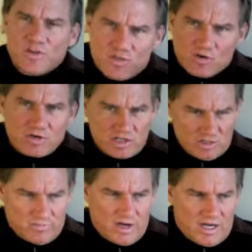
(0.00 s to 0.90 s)
the
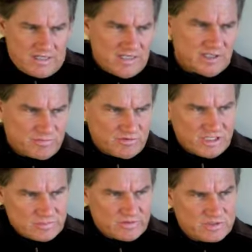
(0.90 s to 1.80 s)
30-year bond and the
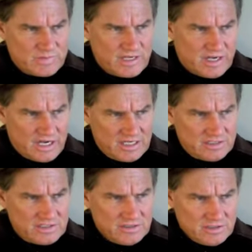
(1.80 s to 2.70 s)
principles
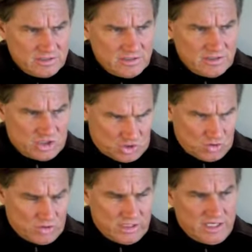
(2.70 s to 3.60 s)
behind
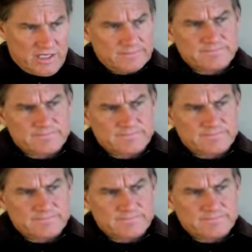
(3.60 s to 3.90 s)
shorting it.